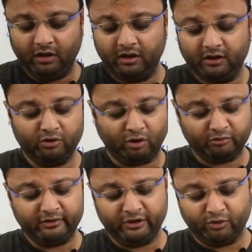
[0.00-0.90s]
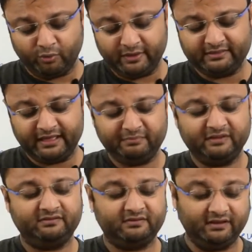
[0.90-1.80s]
not only knowing them,
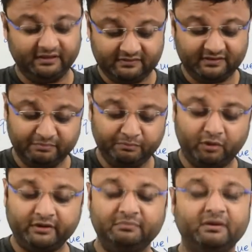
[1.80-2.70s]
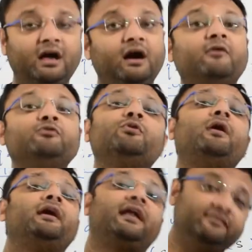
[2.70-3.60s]
it's important, but how you
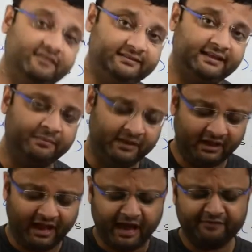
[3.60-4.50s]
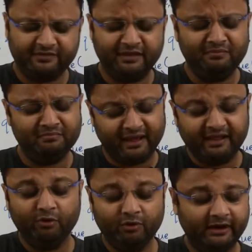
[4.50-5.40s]
arrive at them. I've seen many
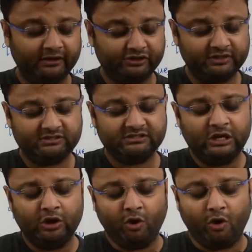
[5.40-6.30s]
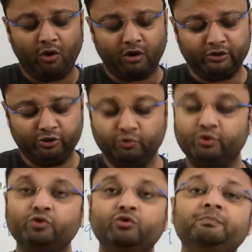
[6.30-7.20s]
good lectures on
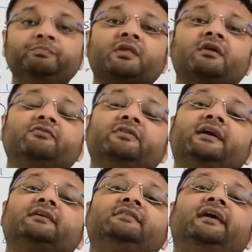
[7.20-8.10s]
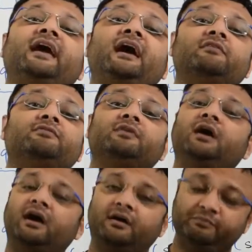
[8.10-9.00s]
YouTube where they have
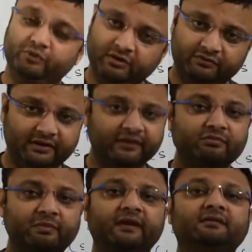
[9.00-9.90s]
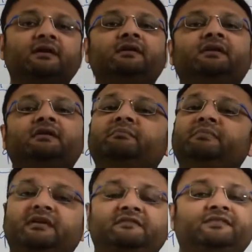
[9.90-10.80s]
beautifully explained the
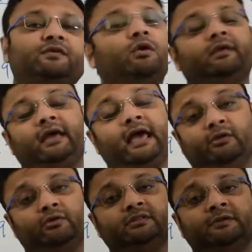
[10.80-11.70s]
BFS or the algorithm,